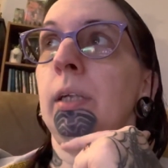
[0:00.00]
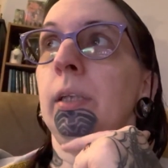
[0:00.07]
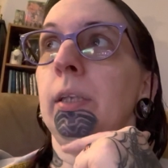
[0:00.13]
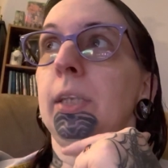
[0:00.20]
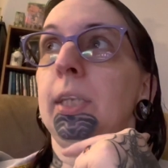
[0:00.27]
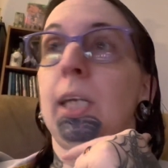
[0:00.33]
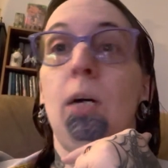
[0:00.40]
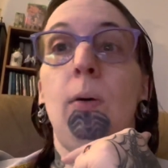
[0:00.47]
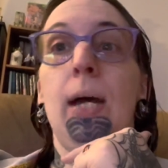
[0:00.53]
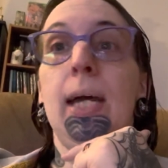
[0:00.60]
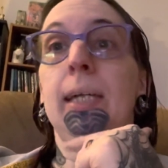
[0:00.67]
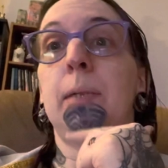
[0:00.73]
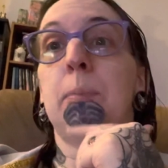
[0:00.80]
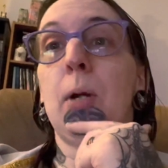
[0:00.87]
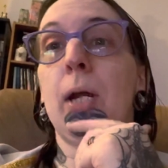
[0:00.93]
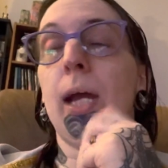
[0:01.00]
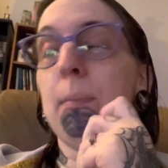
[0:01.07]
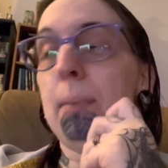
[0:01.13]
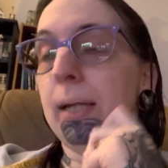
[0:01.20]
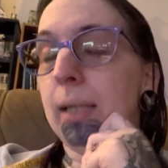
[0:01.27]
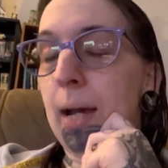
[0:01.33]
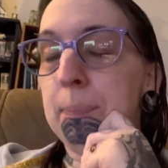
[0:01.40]
So I had to break out
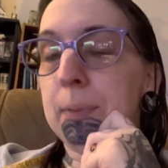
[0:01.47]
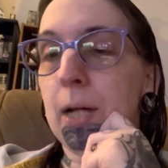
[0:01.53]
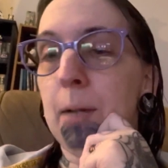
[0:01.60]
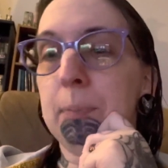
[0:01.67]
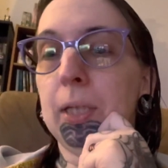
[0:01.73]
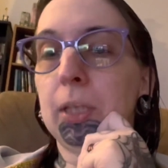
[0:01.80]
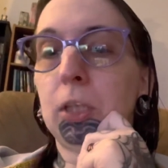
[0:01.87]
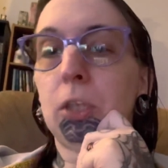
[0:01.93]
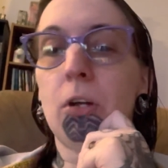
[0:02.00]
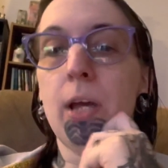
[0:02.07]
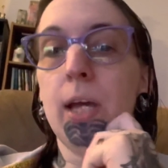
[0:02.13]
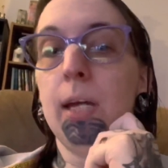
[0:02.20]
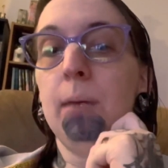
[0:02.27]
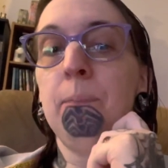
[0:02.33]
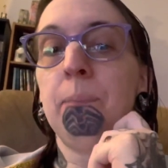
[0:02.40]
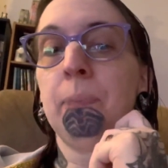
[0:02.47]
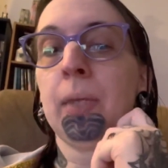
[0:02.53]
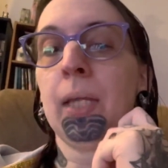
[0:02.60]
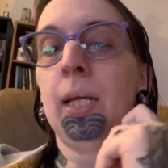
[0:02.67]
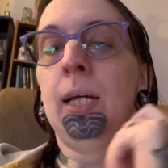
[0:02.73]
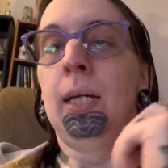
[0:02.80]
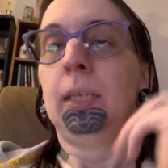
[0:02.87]
my laptop yesterday,
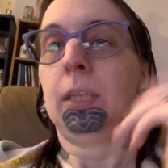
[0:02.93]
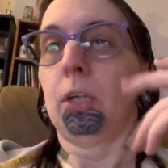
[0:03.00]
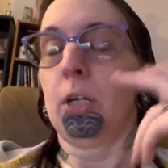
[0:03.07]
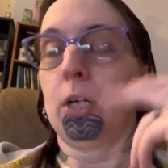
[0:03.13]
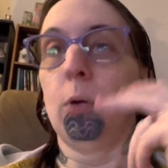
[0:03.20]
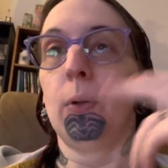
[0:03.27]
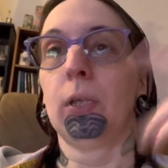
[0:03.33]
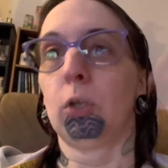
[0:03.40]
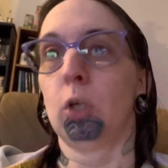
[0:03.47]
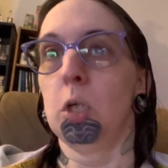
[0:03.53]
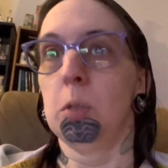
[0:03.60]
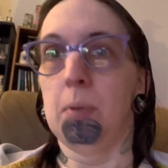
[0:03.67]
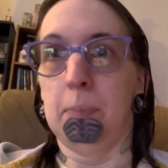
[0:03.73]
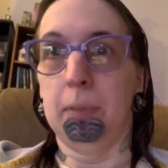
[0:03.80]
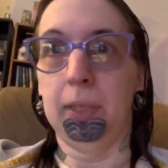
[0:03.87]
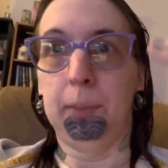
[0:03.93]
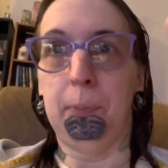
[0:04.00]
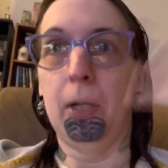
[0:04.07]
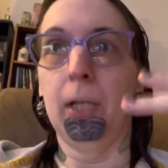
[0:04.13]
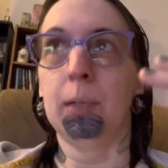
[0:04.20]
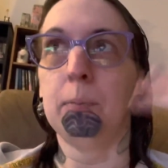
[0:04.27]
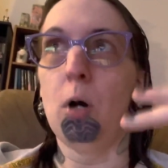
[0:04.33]
started going through them, I'm
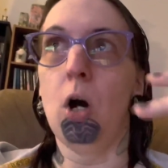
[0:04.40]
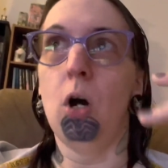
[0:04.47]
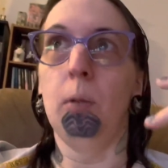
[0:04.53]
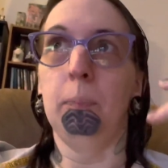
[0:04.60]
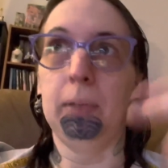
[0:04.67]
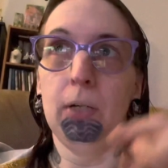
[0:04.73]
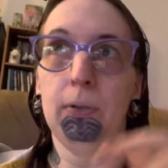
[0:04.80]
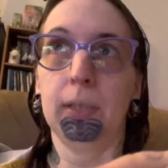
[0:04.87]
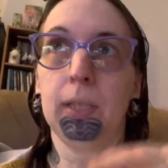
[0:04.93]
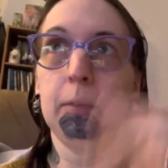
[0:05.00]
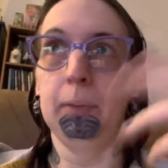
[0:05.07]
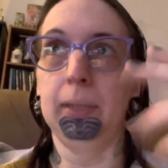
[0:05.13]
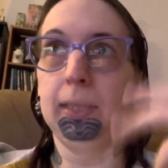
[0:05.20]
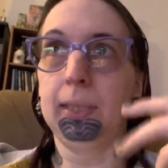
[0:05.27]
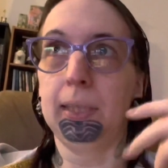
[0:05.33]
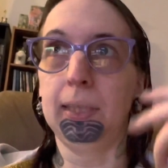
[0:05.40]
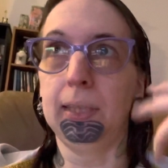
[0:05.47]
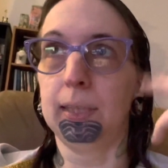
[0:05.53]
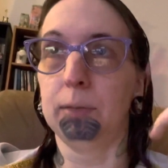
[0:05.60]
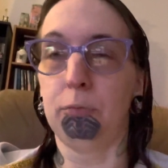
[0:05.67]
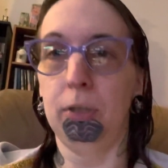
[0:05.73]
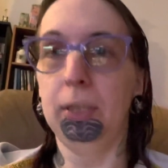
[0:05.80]
disputing them all, I'm telling them it's
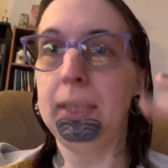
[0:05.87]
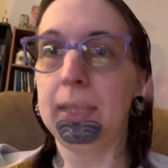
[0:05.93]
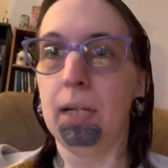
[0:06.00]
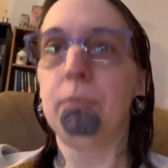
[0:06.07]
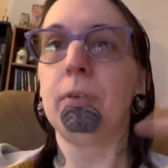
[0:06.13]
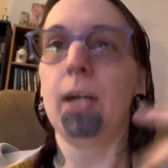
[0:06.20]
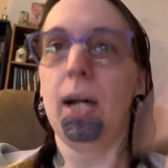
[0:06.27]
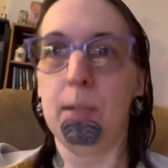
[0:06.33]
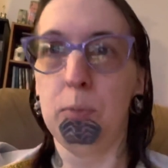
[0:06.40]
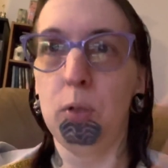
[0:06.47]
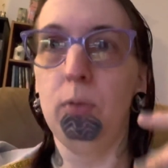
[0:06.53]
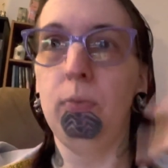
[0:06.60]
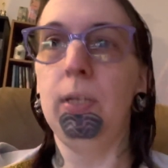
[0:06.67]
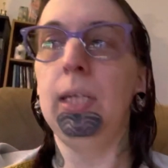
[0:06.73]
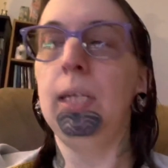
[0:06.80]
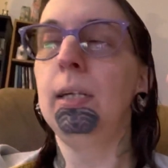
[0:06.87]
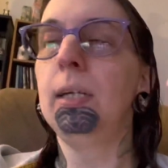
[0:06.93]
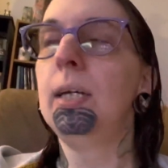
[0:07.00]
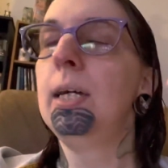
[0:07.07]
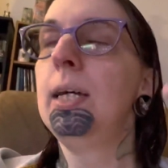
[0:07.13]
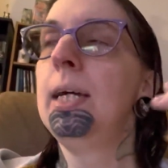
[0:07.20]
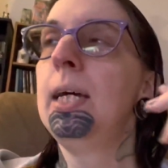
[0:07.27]
the free stuff in iMovie.
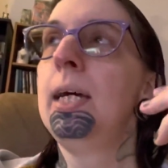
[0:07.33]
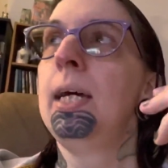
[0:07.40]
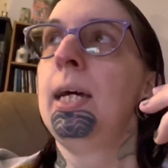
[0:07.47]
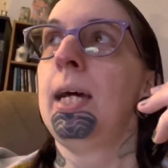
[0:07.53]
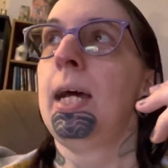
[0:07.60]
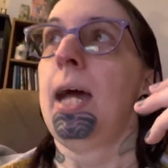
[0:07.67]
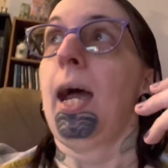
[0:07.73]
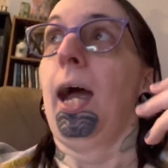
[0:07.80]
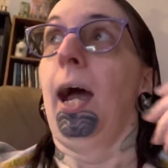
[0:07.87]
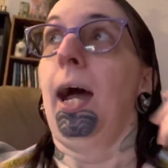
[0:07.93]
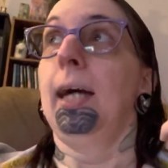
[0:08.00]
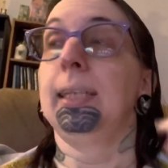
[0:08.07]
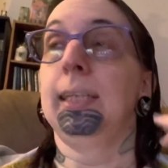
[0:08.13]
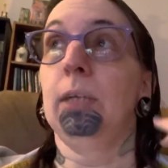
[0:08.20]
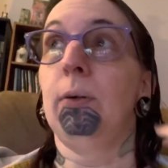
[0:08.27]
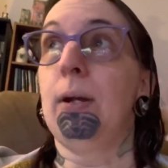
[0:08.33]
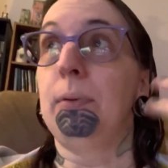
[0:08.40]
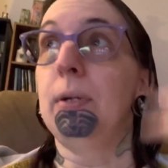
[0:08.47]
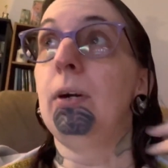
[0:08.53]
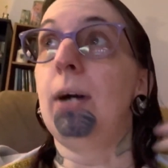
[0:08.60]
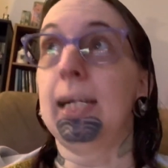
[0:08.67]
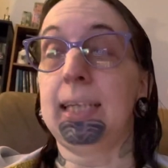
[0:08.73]
Until I
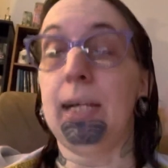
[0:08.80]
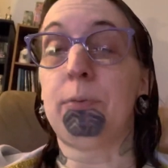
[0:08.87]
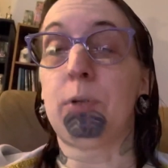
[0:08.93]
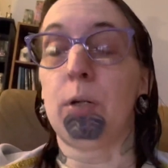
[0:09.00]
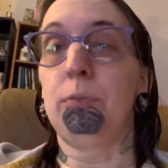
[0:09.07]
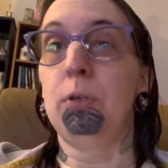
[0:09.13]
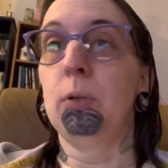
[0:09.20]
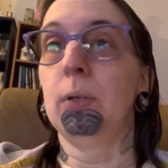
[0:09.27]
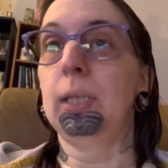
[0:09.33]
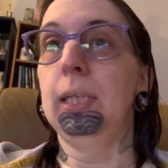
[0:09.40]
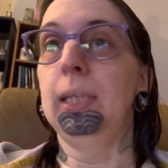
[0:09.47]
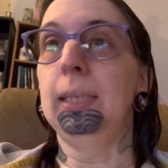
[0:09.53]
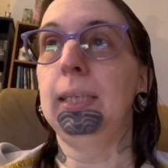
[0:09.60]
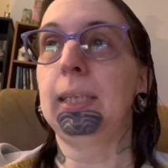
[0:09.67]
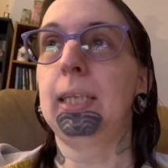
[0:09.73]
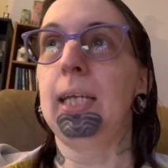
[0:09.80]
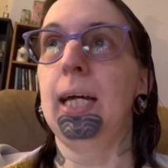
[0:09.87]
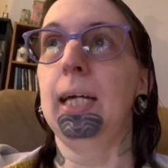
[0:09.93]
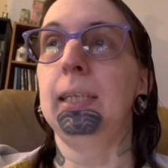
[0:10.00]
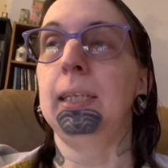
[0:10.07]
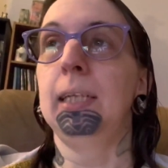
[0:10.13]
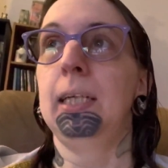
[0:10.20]
realized after a few of these
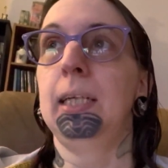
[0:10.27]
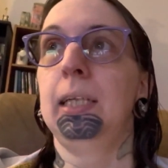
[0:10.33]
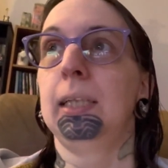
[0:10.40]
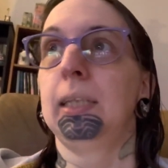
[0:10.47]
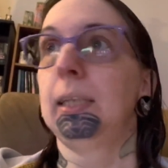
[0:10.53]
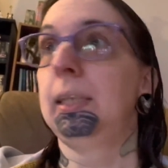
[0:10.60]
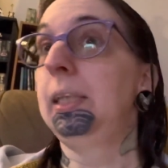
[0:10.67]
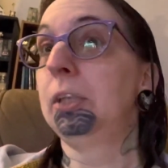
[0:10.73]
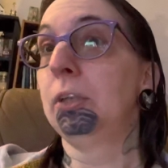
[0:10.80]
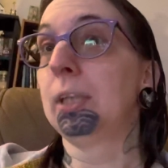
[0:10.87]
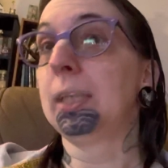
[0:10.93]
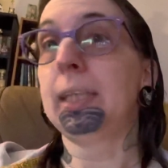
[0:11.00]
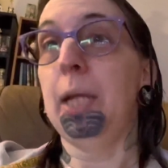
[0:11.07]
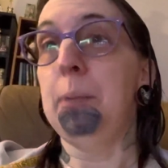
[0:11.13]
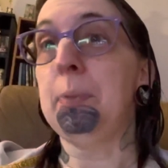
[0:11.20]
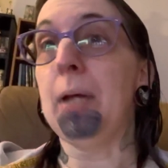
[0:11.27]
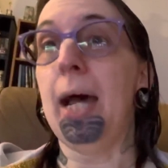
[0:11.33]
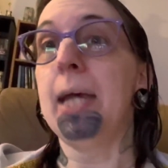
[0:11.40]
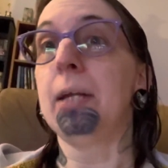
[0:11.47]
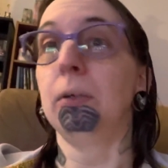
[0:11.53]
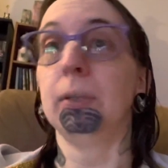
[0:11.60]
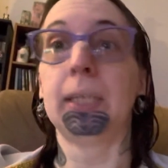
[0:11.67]
that these are the same
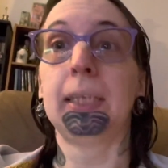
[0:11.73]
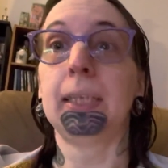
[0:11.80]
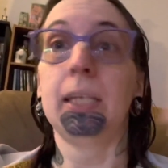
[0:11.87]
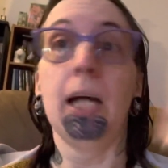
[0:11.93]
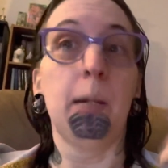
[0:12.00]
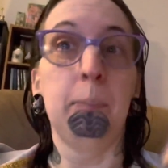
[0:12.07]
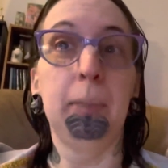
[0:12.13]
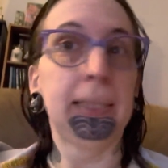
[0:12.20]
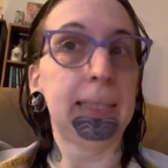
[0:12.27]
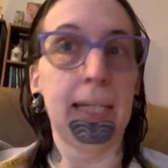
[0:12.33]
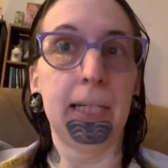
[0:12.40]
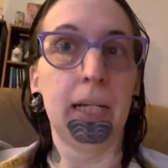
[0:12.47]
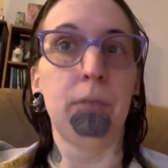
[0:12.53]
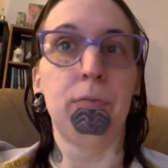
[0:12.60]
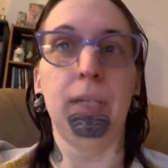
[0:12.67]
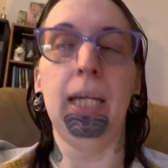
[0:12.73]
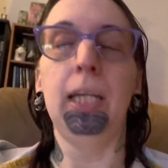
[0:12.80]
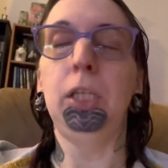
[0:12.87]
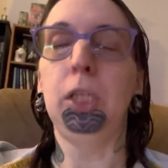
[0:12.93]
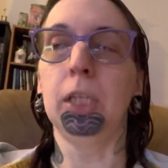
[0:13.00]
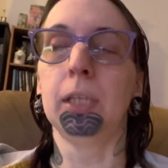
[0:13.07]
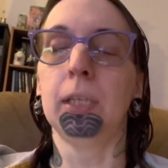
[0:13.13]
titles, it's not a
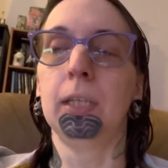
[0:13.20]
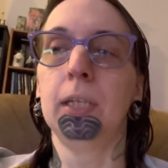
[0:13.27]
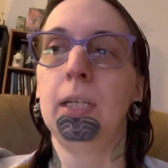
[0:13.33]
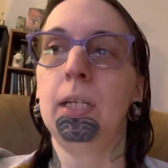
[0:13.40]
misidentification.